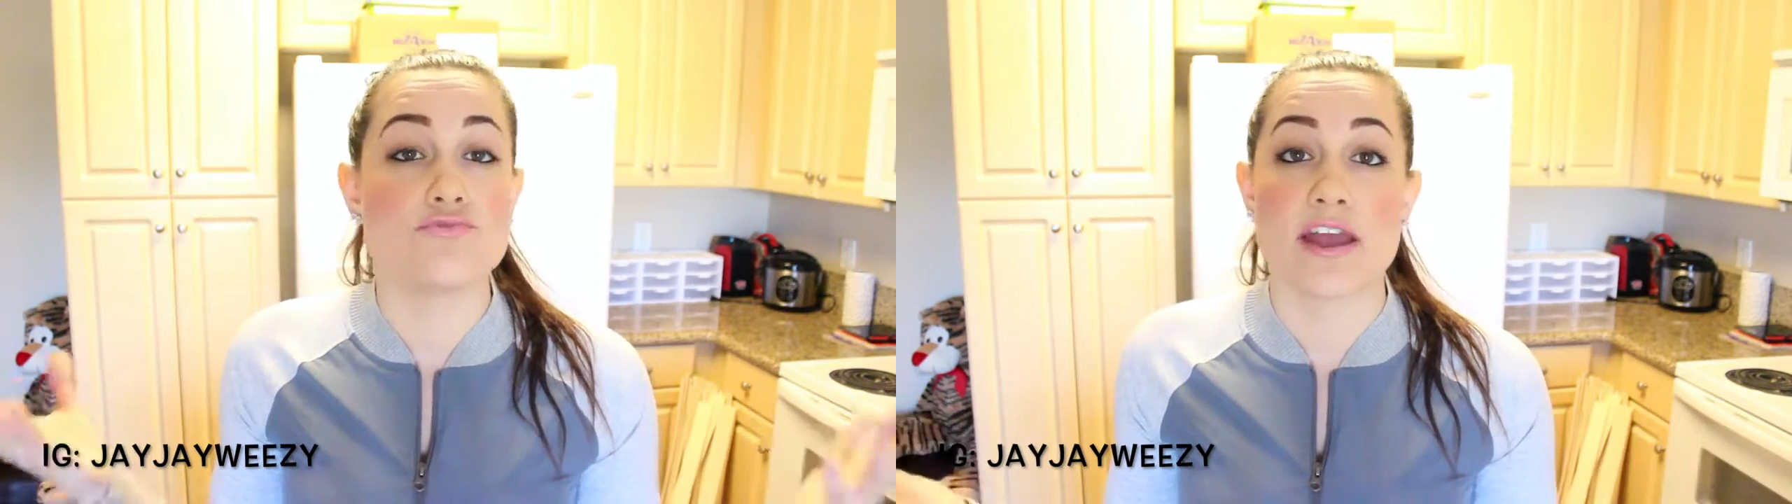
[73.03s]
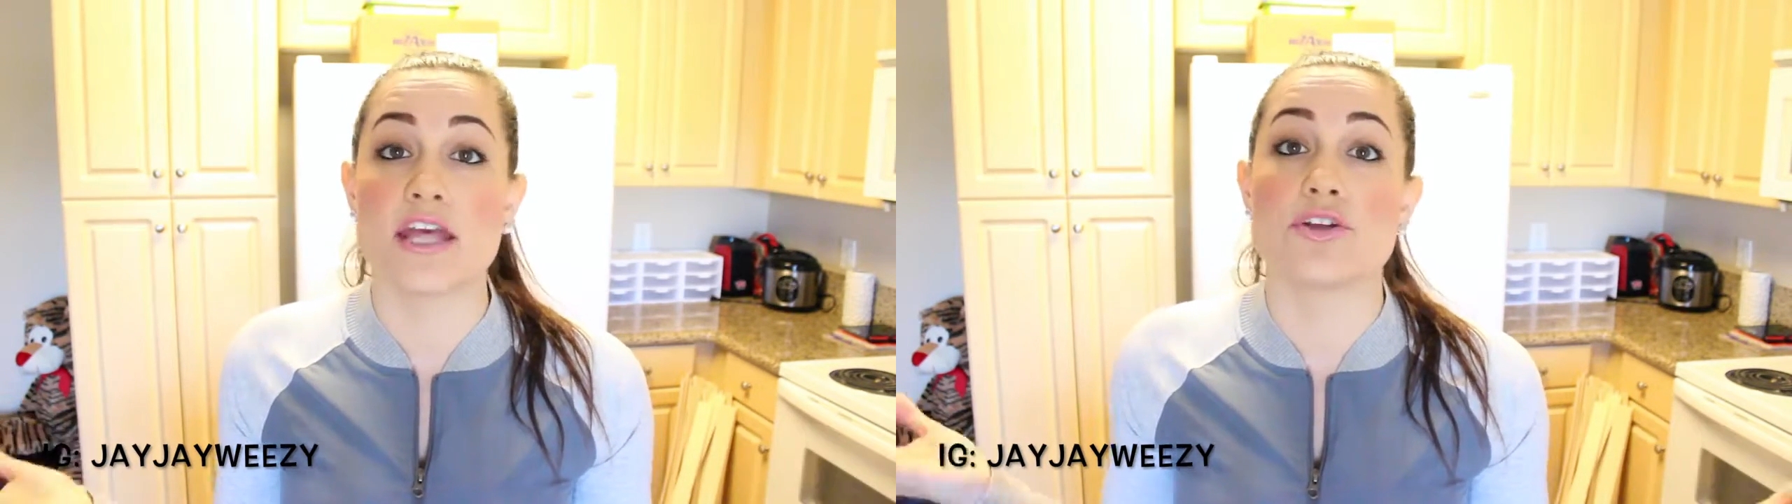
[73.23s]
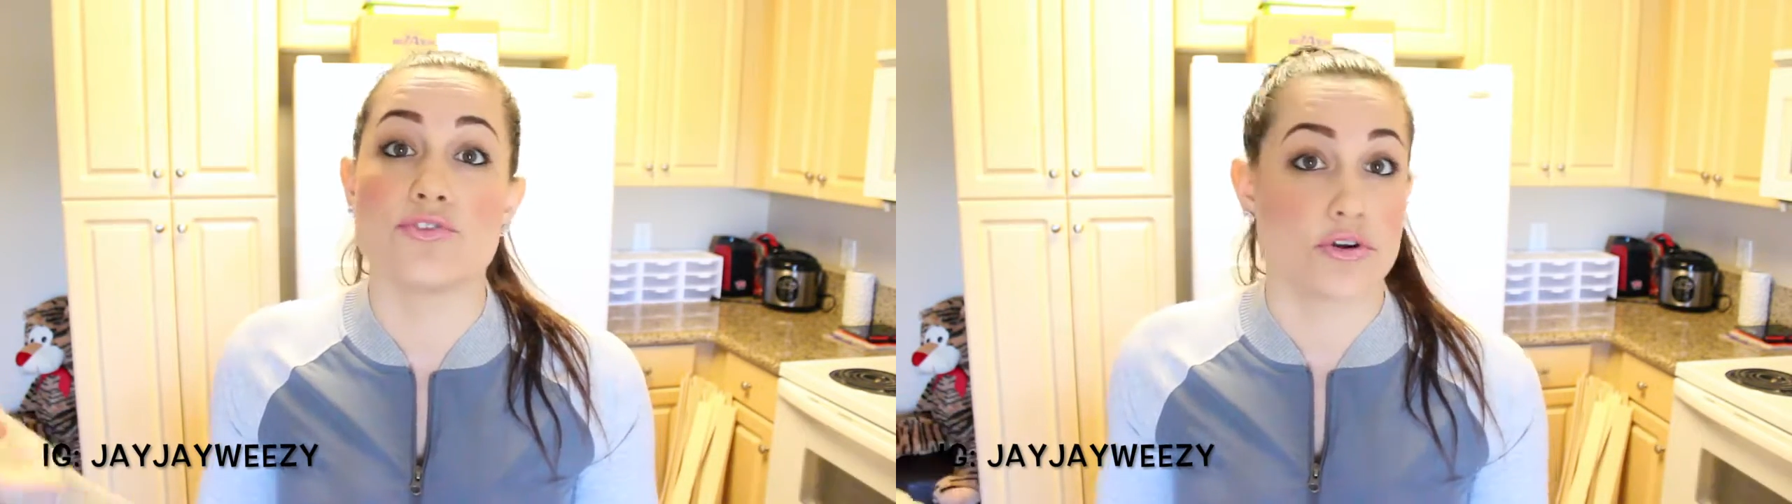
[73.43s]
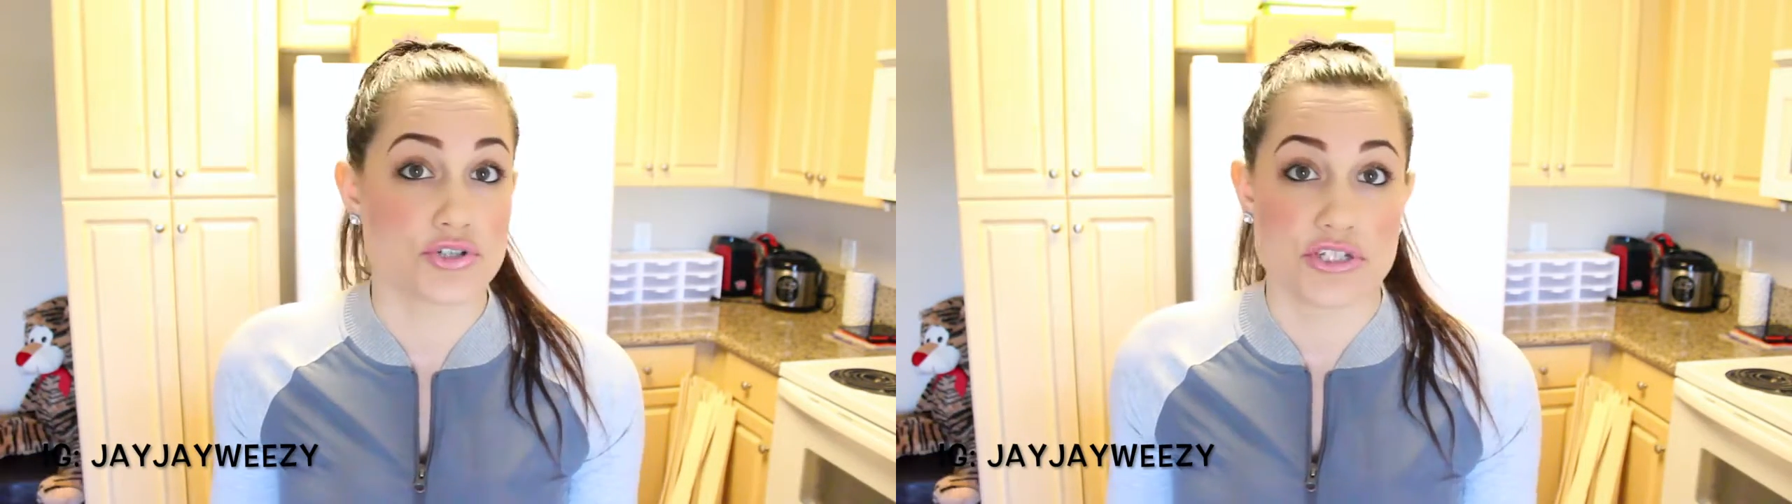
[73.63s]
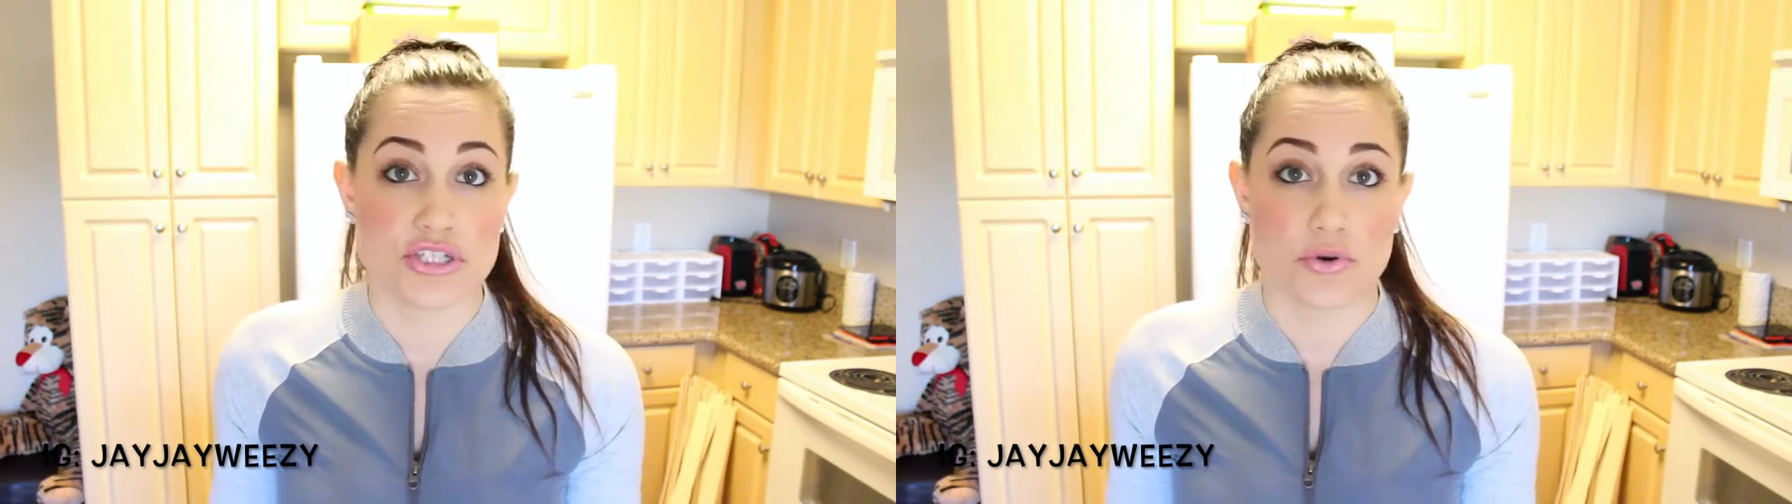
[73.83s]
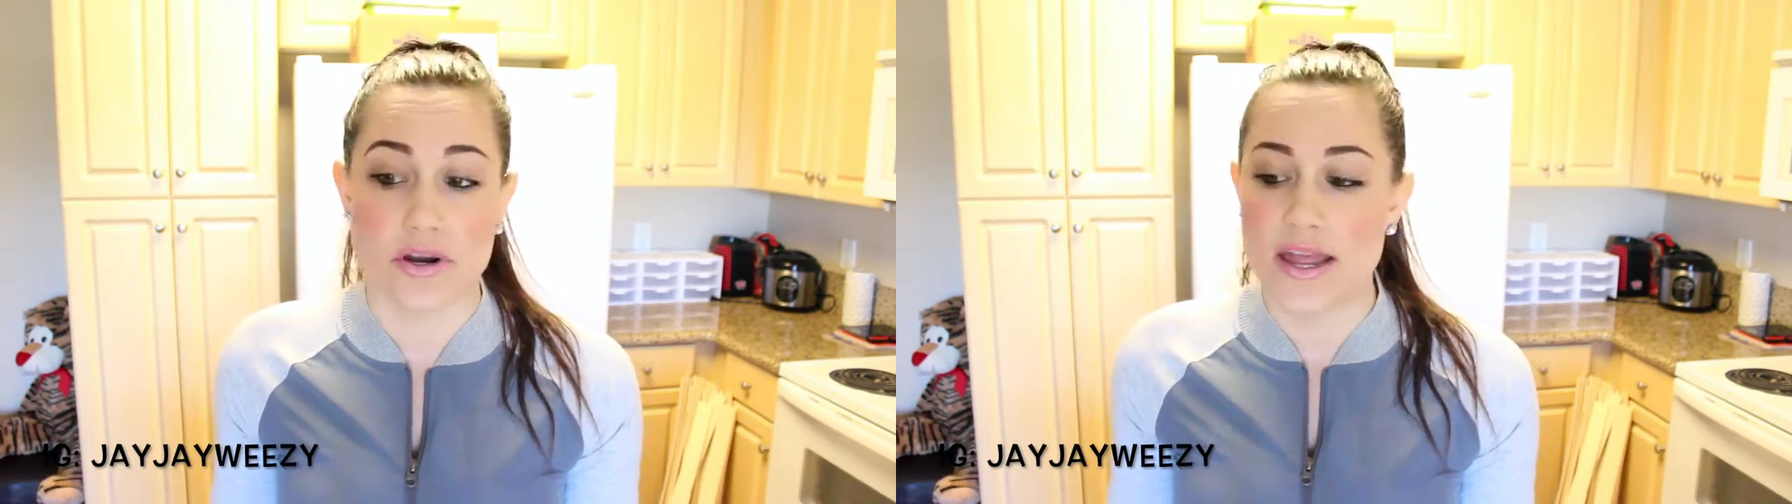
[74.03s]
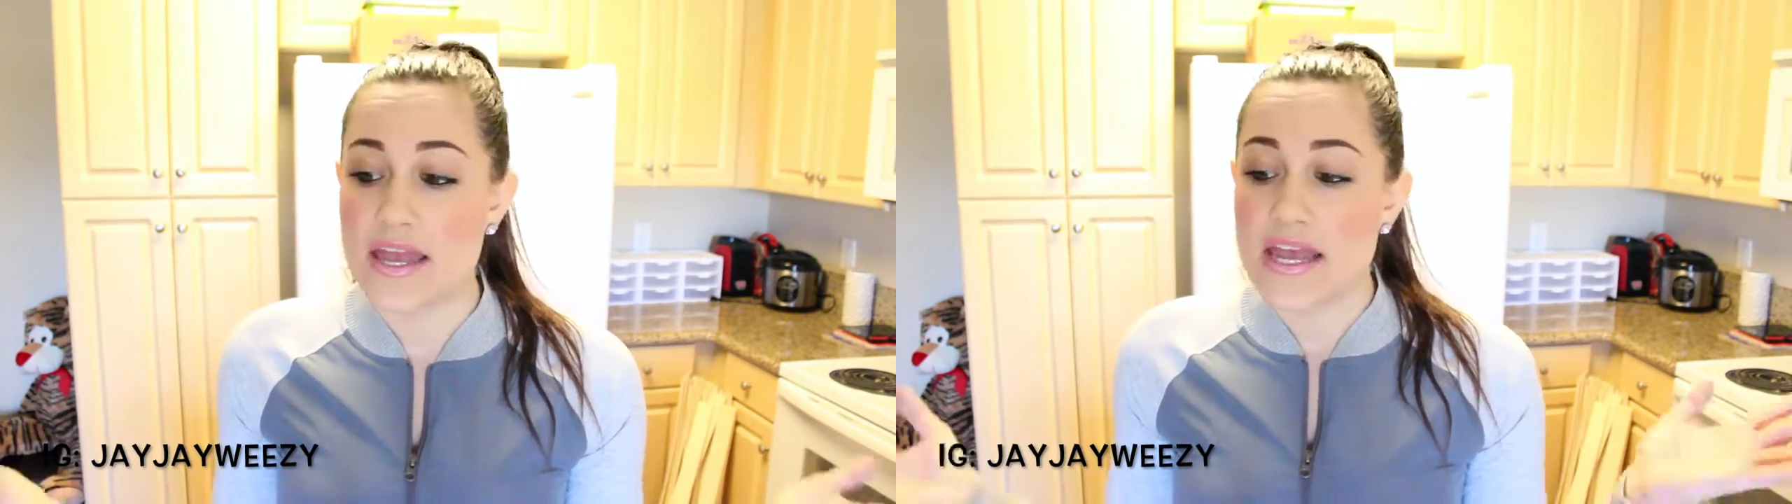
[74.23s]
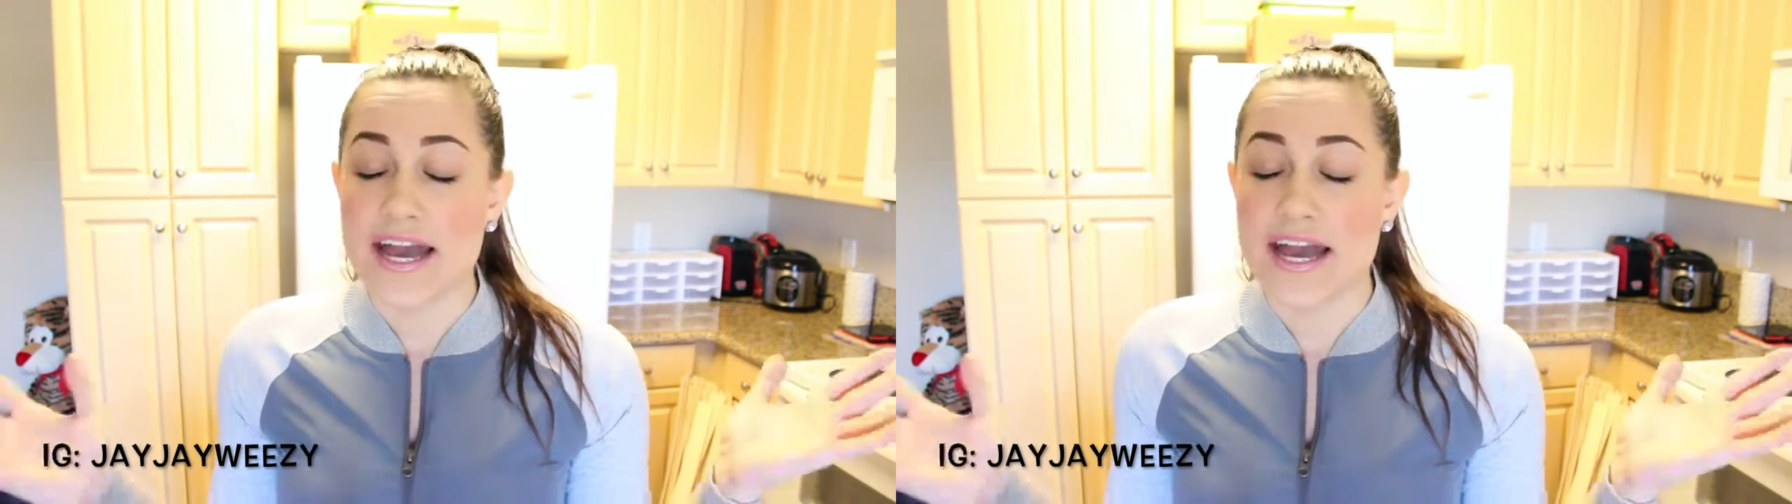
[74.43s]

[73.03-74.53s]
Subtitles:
regular grocery store.